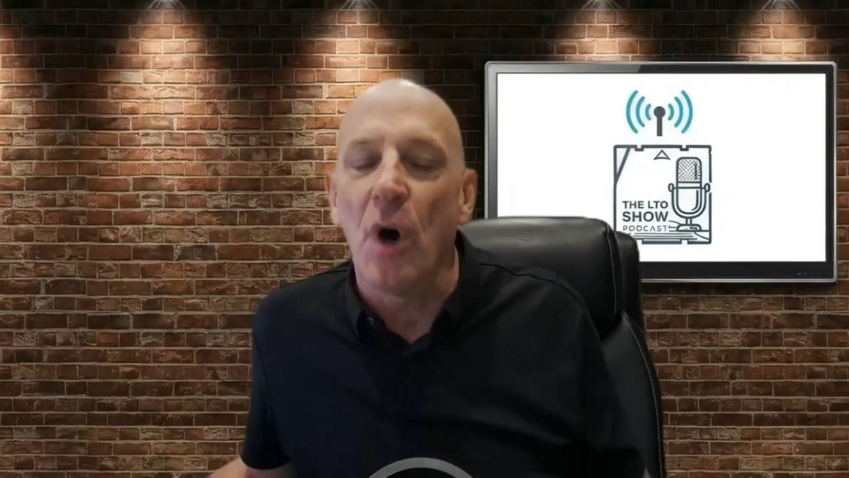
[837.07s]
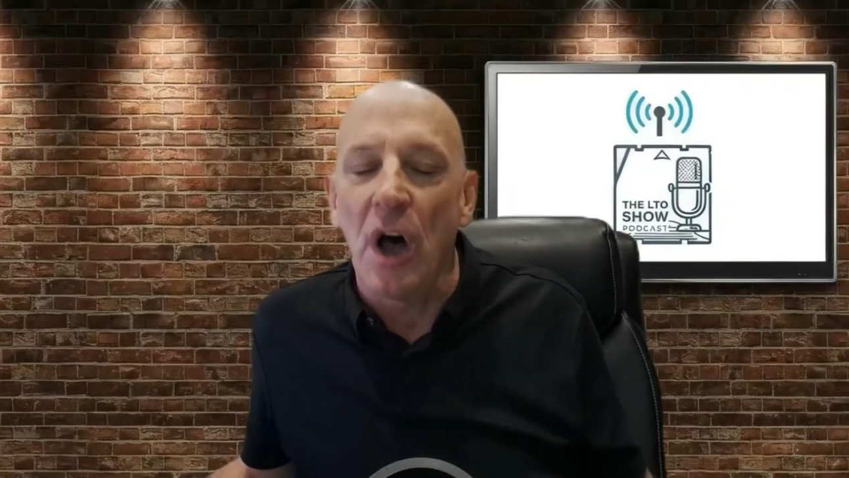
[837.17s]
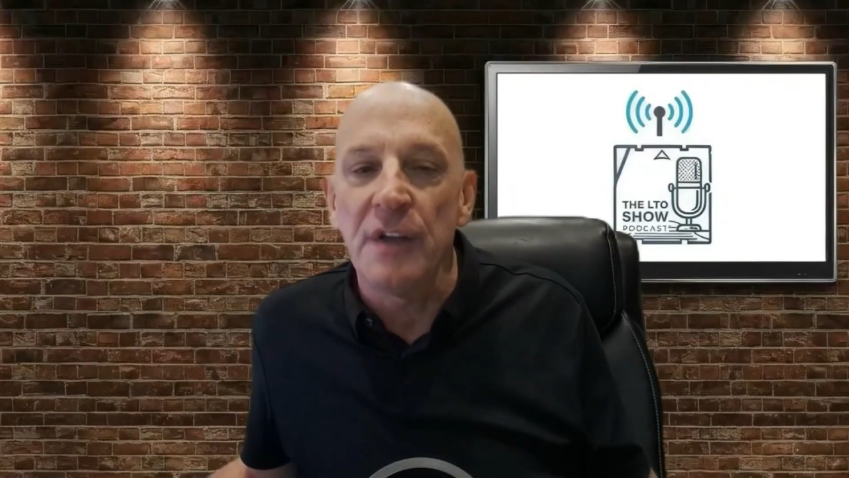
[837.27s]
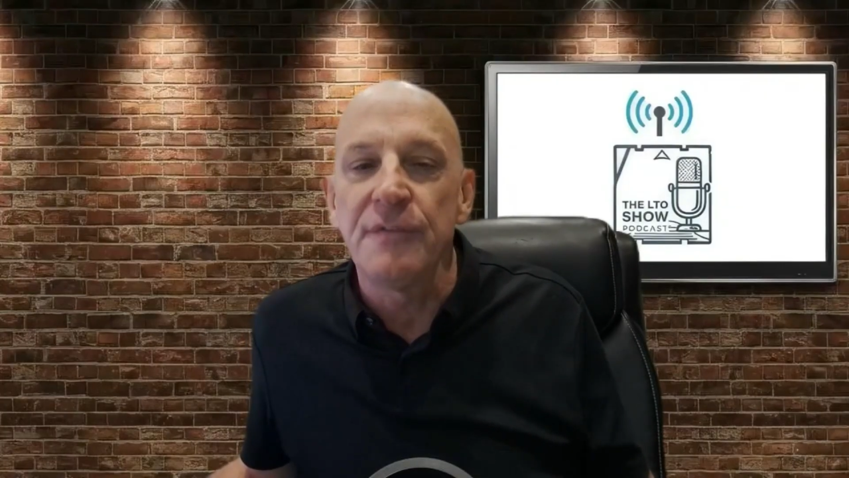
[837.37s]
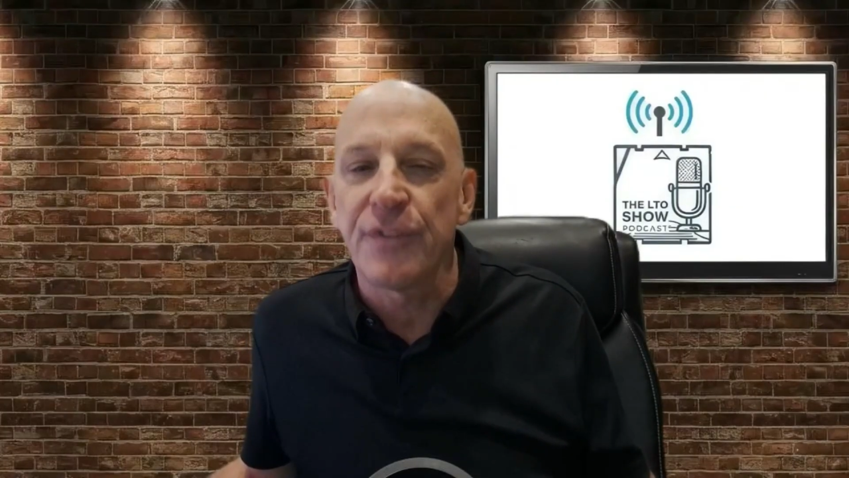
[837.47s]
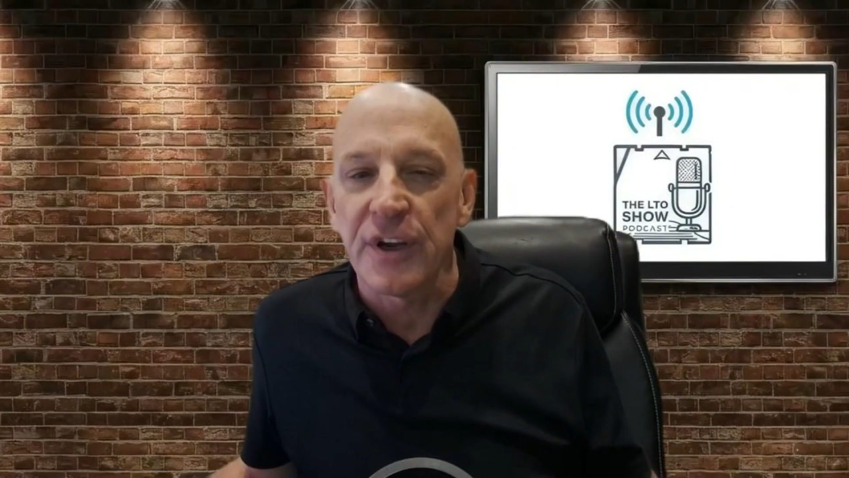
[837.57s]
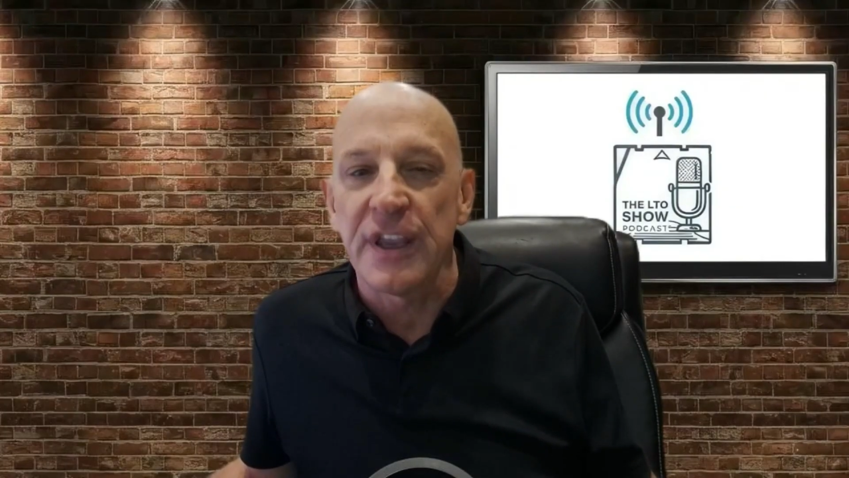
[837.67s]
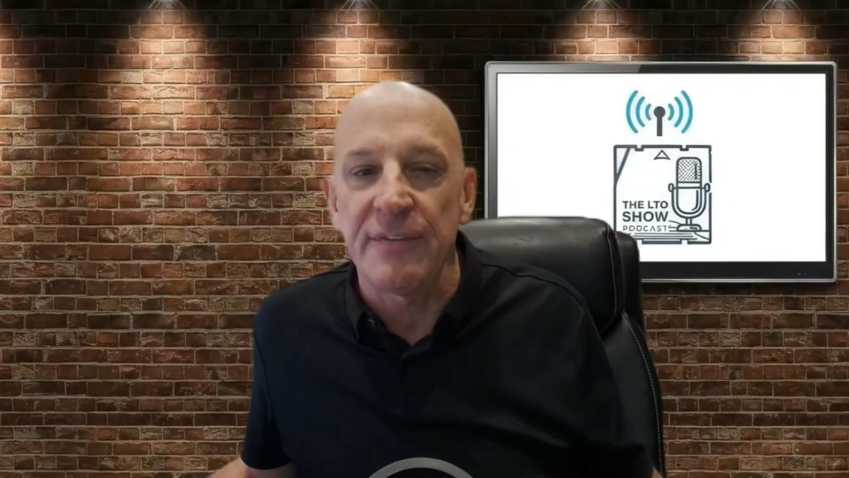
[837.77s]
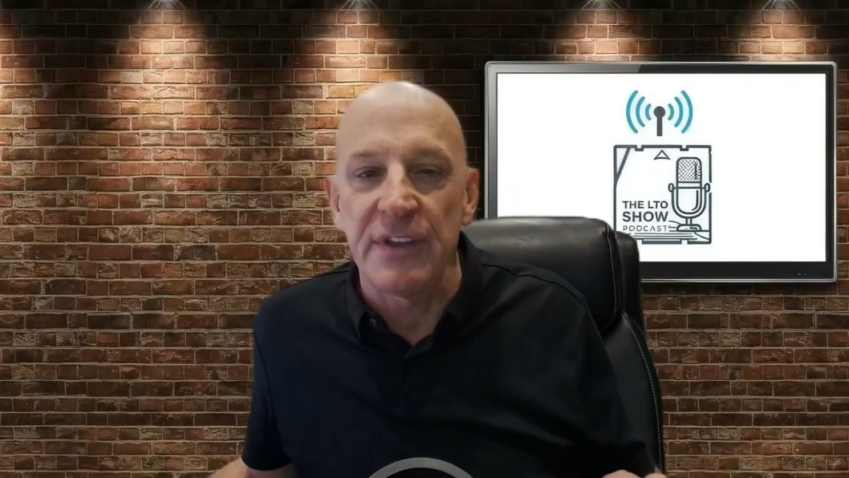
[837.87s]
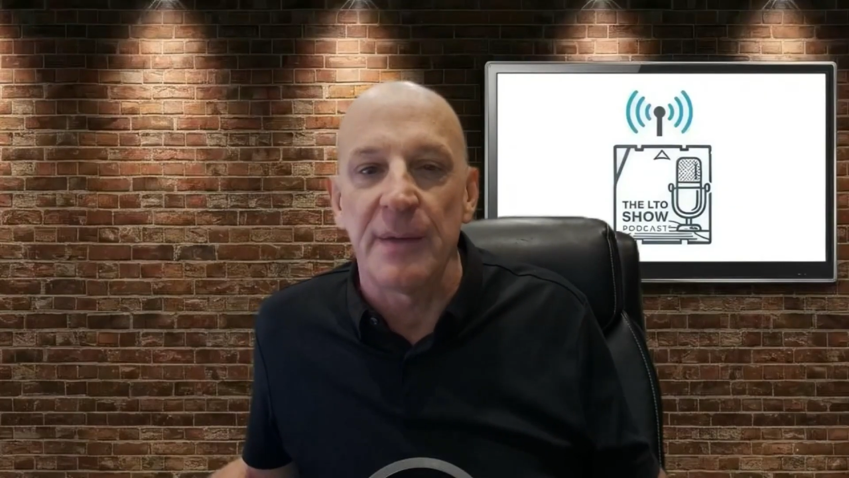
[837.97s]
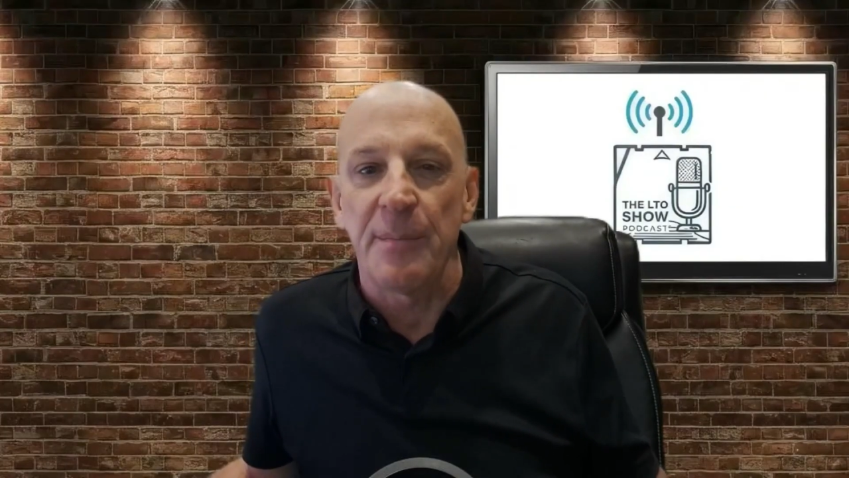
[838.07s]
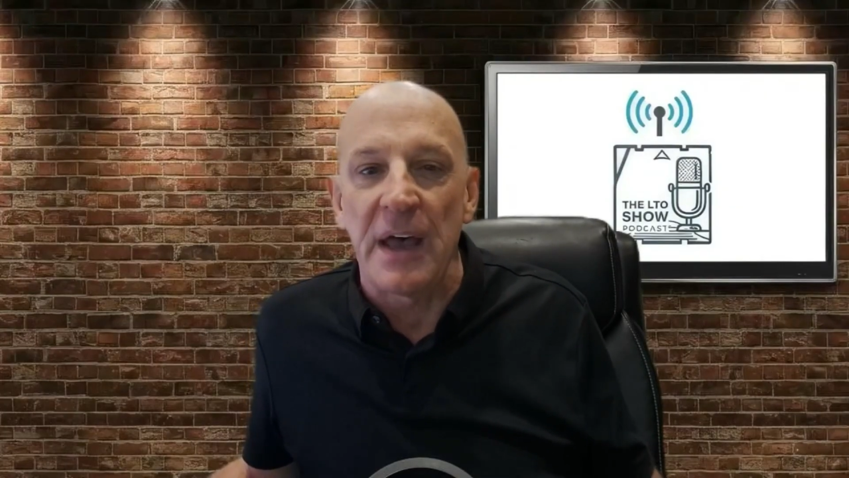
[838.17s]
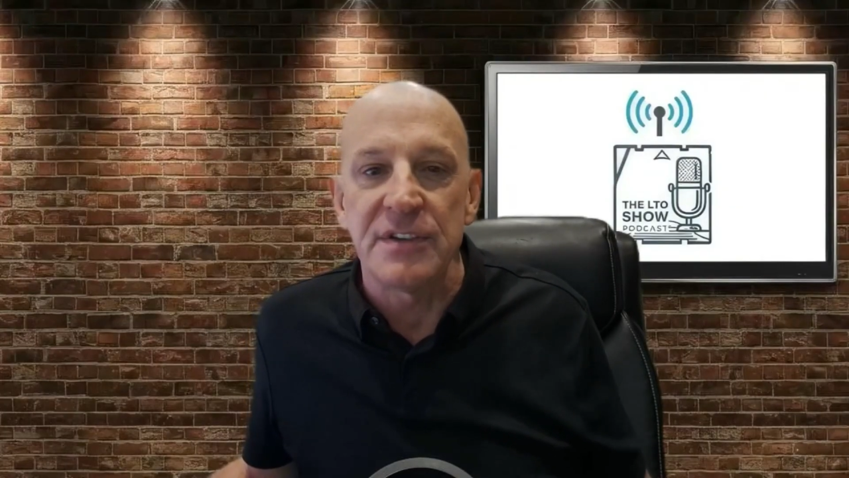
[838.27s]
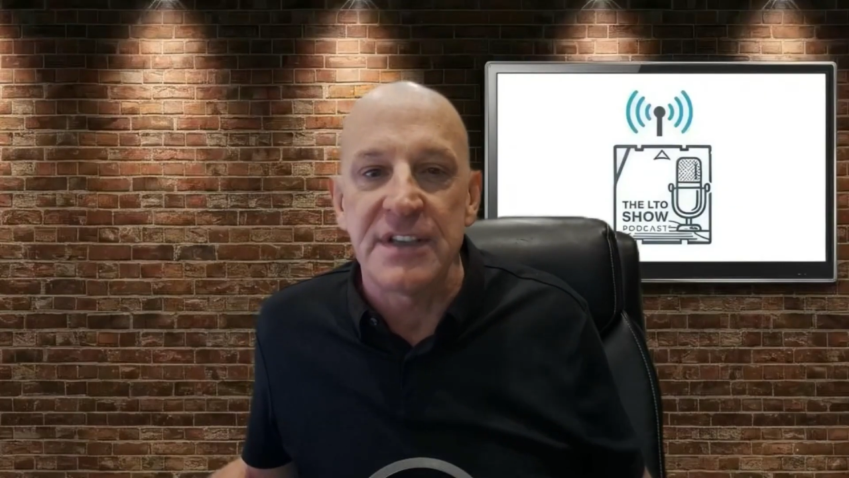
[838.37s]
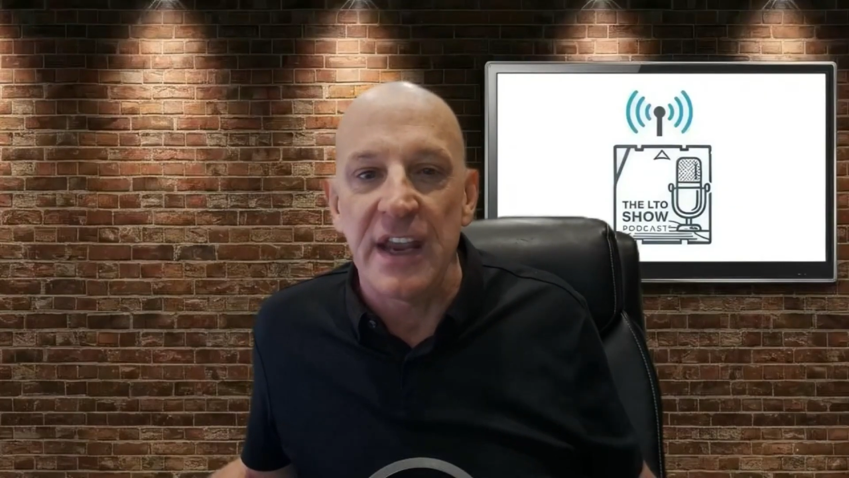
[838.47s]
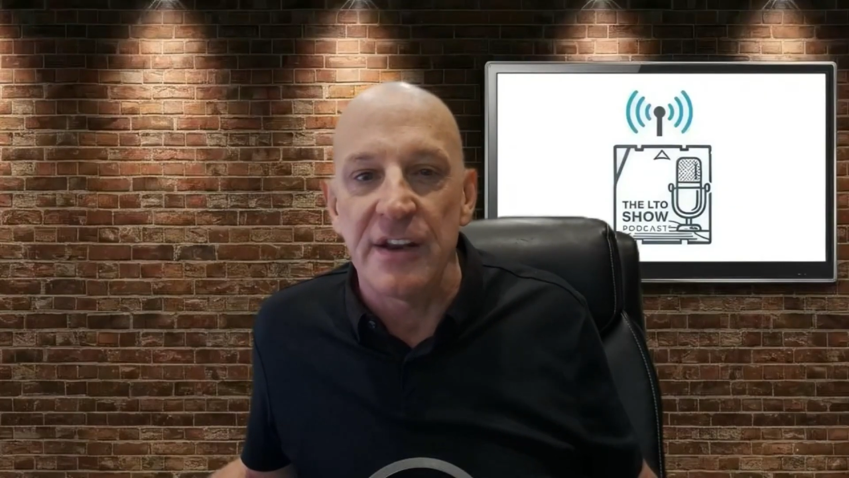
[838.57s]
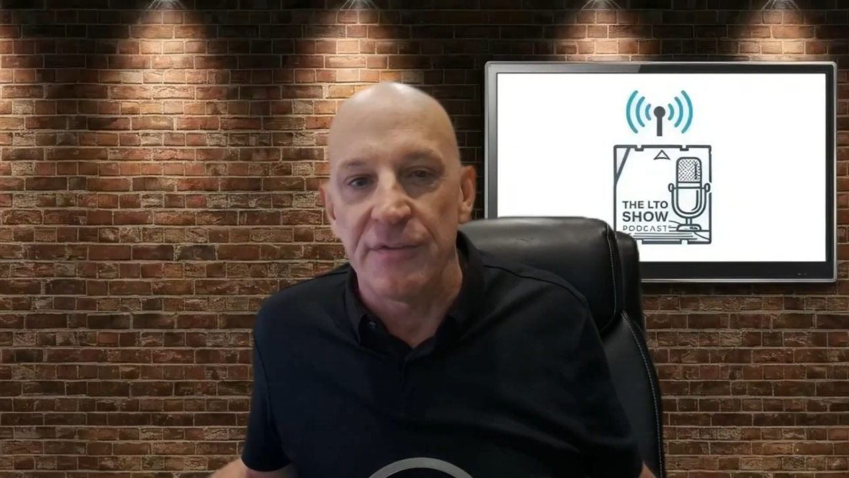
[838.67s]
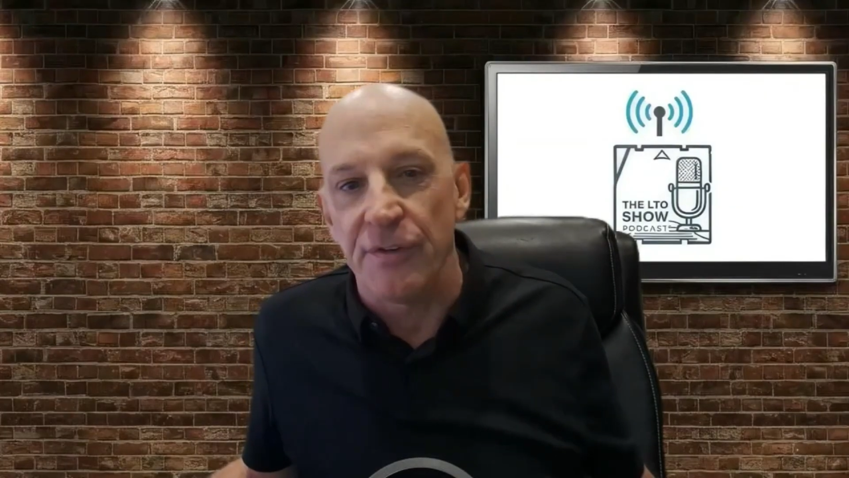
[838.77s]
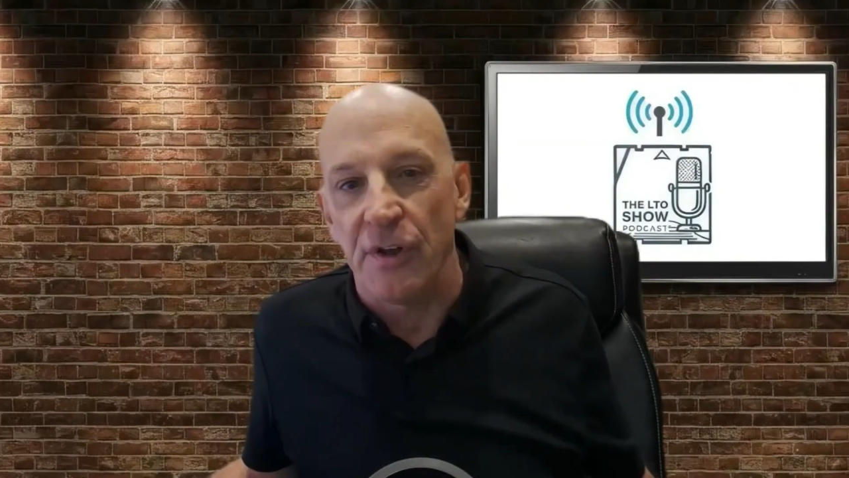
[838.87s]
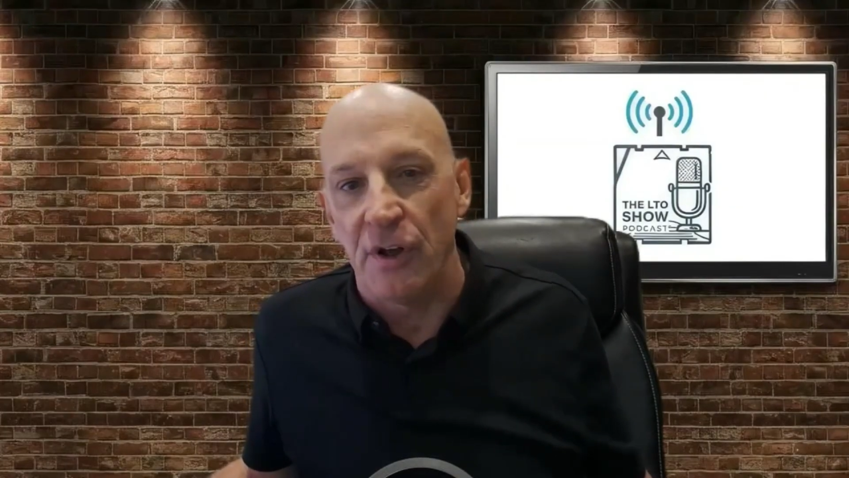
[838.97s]
unforgiving about data
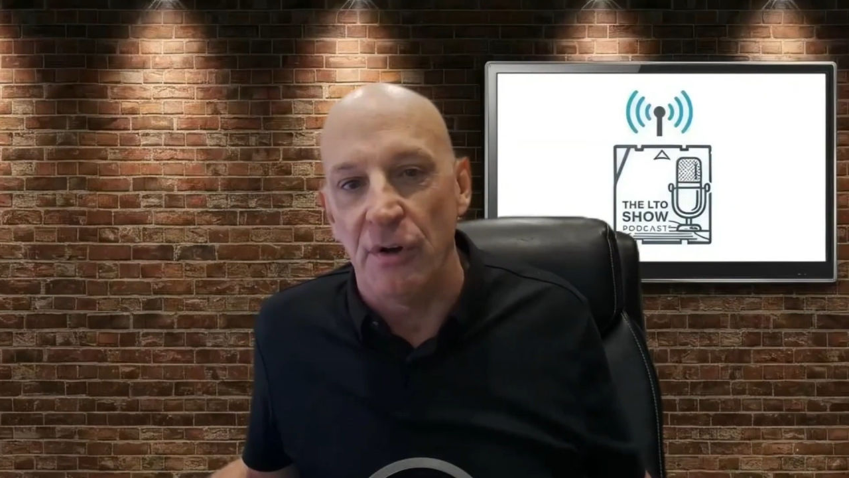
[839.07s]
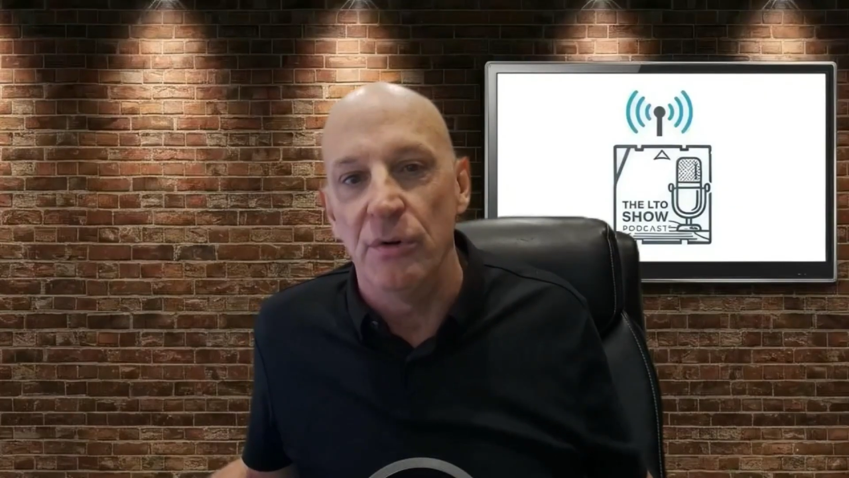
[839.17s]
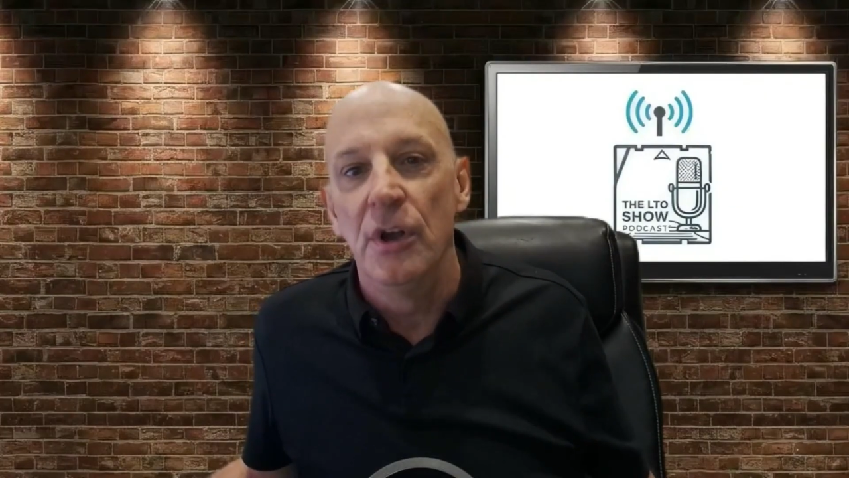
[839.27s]
flow.